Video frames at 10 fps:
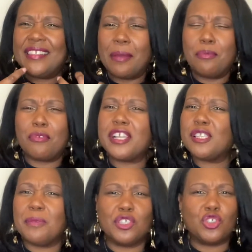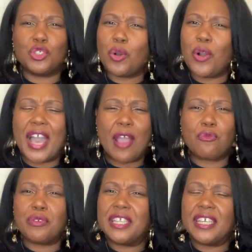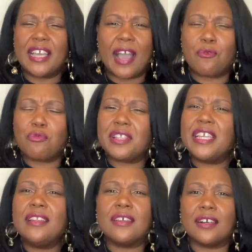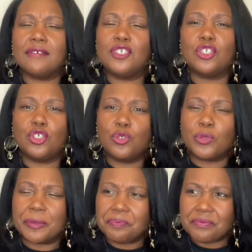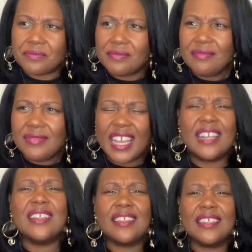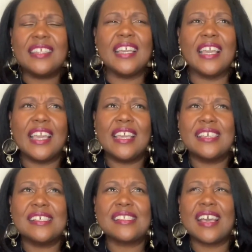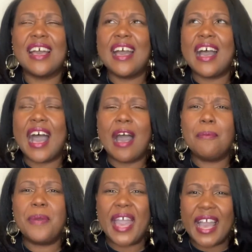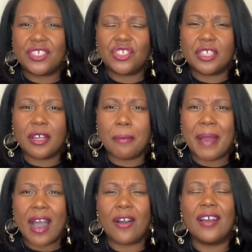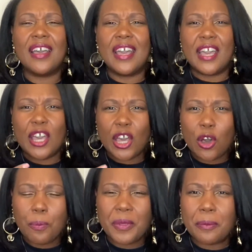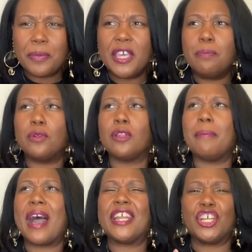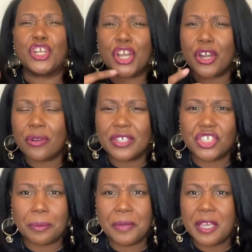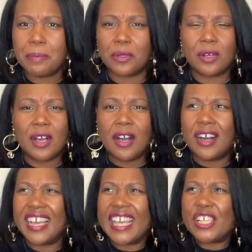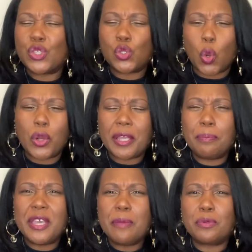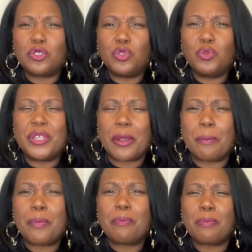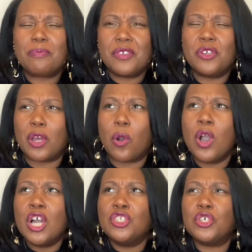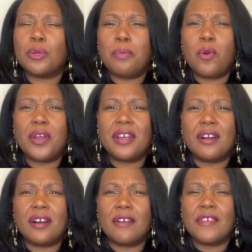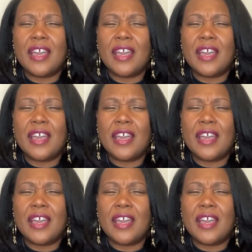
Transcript: brings me joy. I really love to do it. Another thing is I'm passionate about helping people, about encouraging people, exhorting people to their, to the point of